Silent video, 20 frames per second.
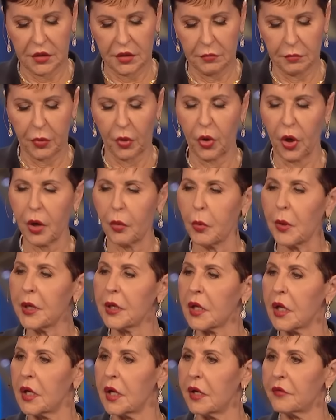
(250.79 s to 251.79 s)
And boy, we
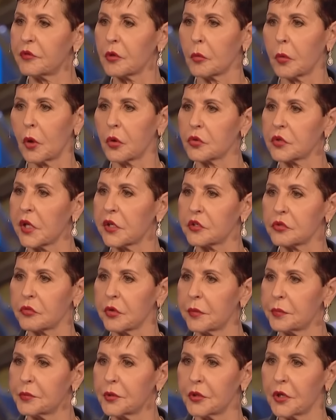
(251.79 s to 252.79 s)
love to quote that
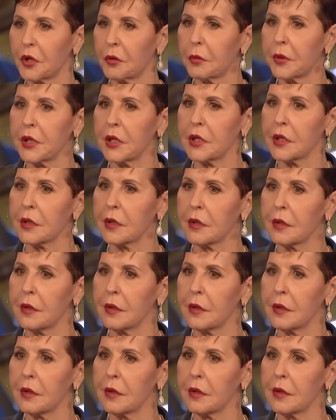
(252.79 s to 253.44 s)
scripture, don't we?